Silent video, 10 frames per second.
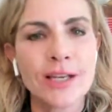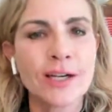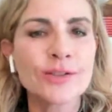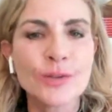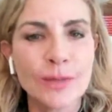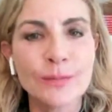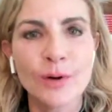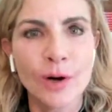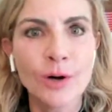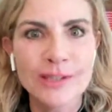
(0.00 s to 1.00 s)
And also
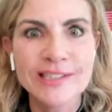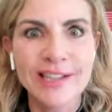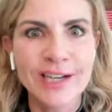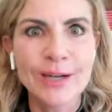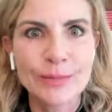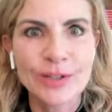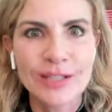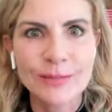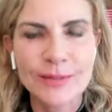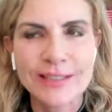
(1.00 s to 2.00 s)
people always light up on
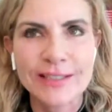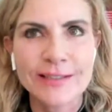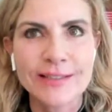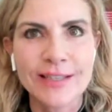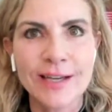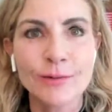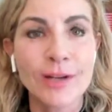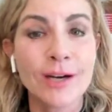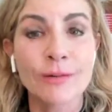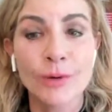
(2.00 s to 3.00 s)
it, because I don't
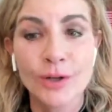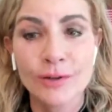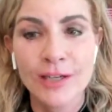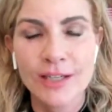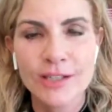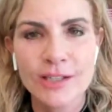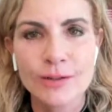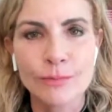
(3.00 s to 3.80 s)
care what your age is.